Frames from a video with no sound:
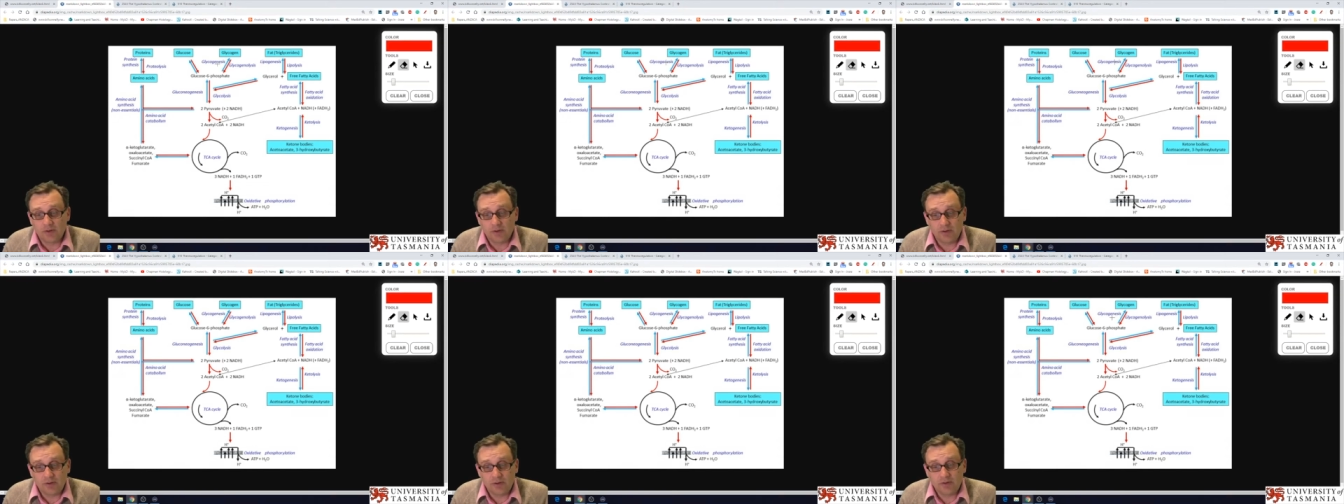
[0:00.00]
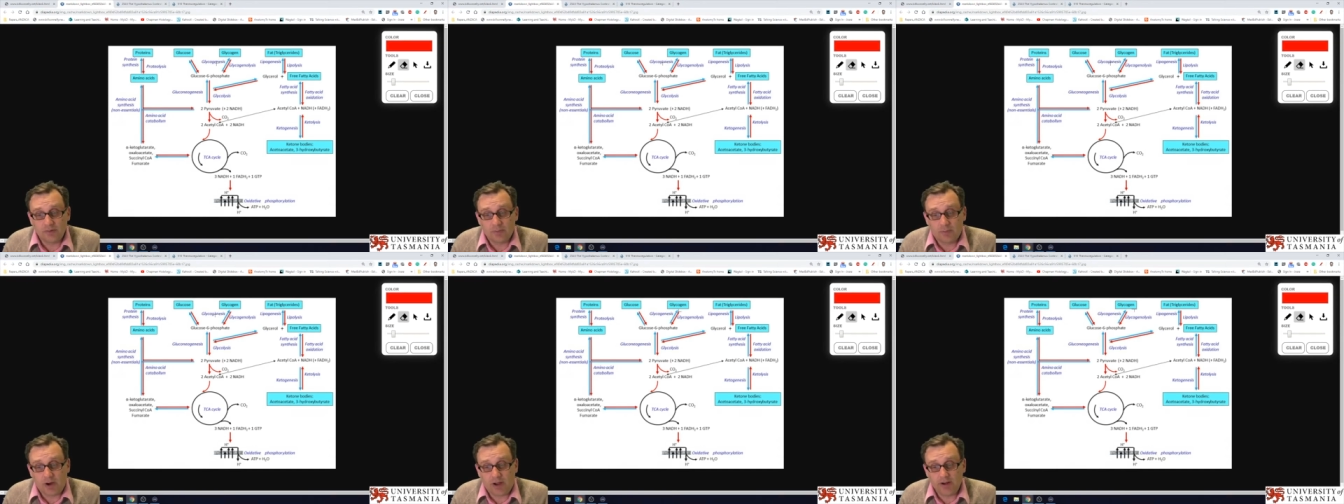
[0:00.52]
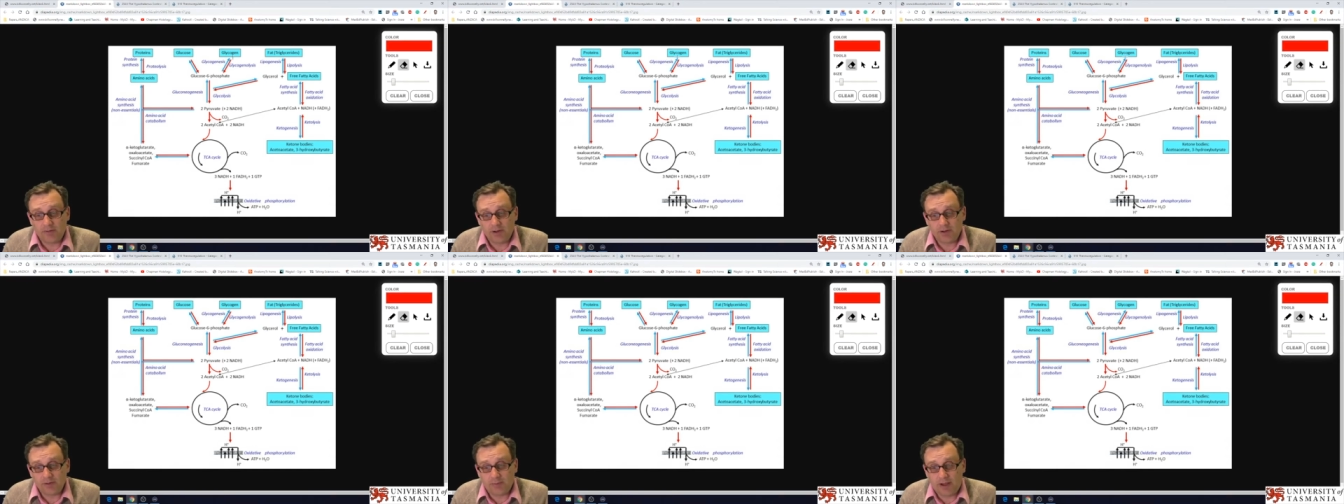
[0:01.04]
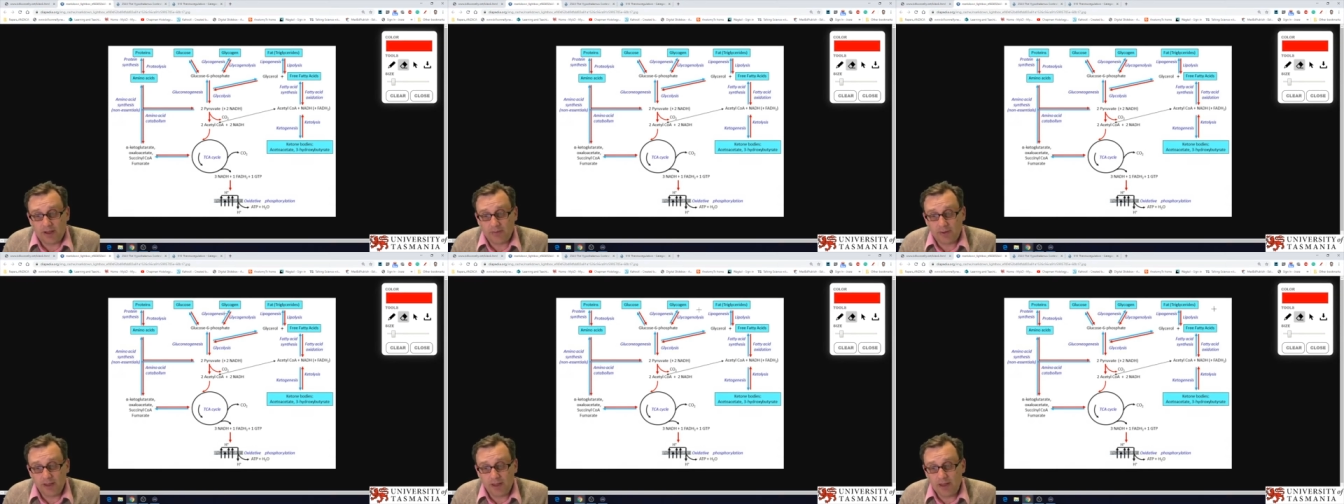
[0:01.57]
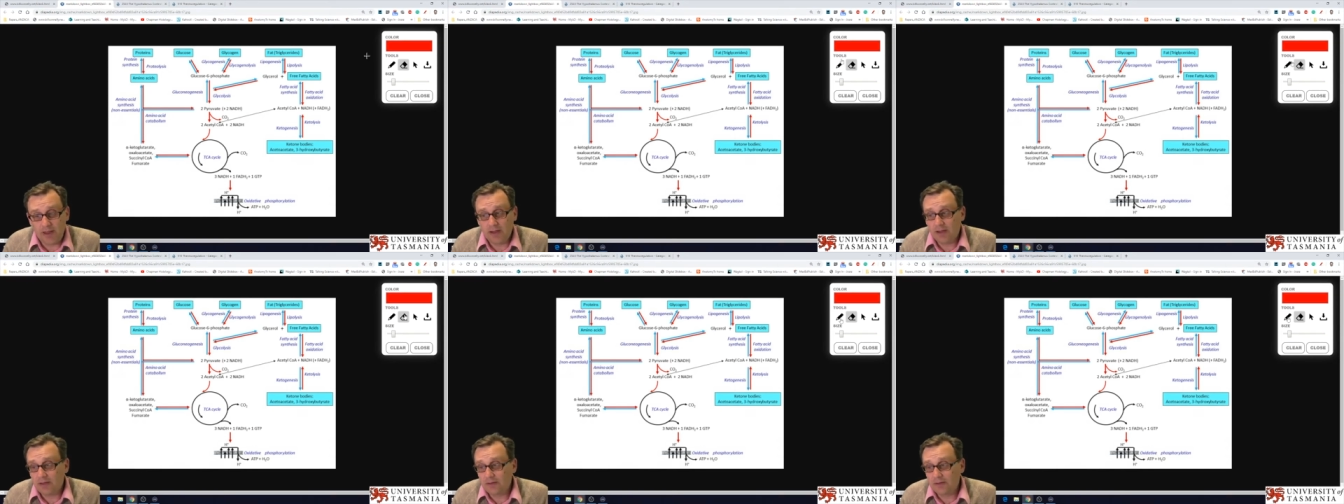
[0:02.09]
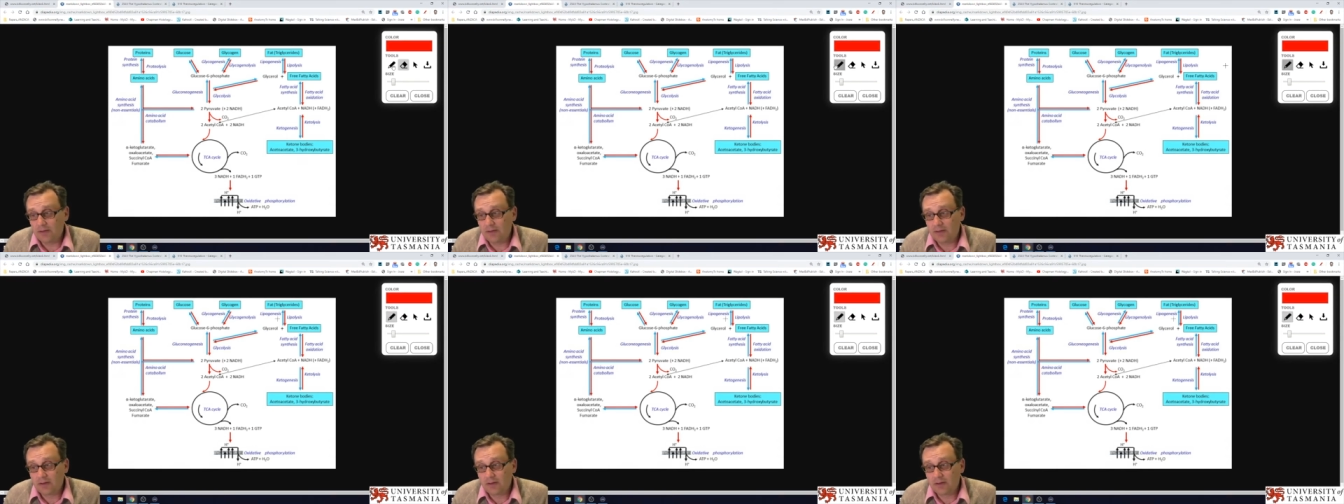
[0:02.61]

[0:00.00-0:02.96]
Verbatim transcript: So this bidirectional pathway here